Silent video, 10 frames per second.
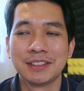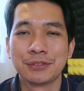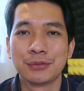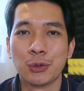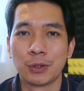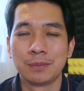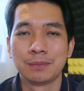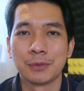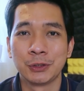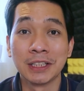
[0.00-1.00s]

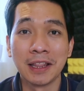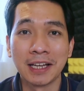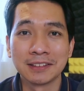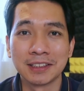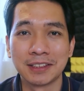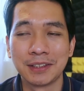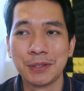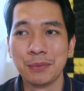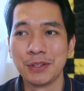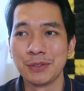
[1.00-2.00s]
form or the letter
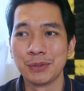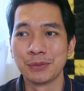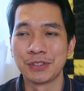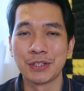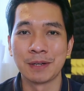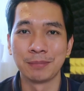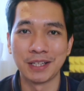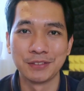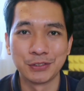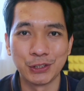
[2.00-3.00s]
when you first
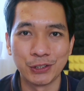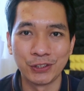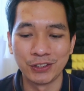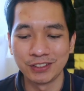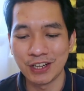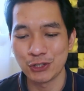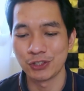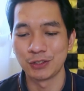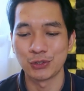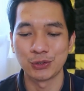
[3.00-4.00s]
applied for your
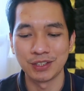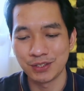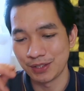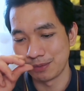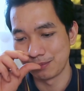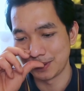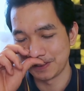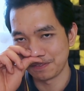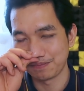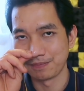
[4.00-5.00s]
national insurance
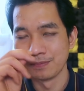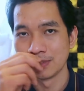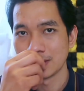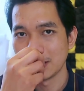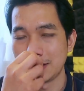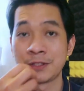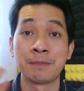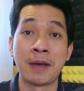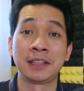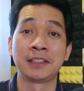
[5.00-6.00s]
number, it's
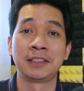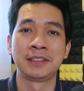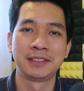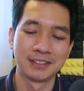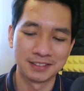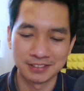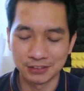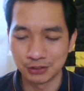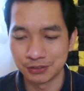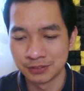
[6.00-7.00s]
better,
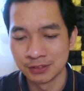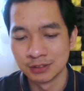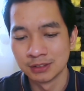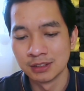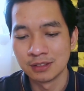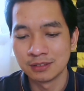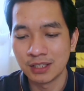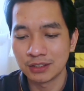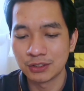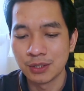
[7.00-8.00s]
you know.
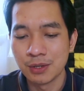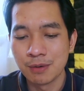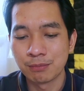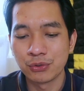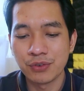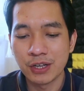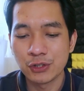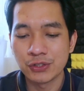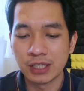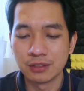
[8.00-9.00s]
Next, provide
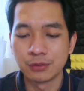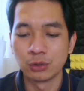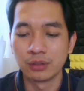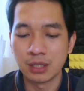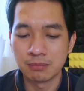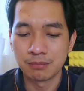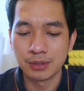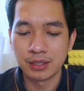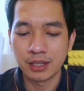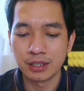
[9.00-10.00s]
your telephone
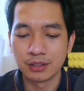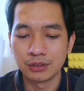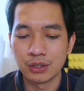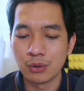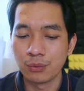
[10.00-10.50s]
number and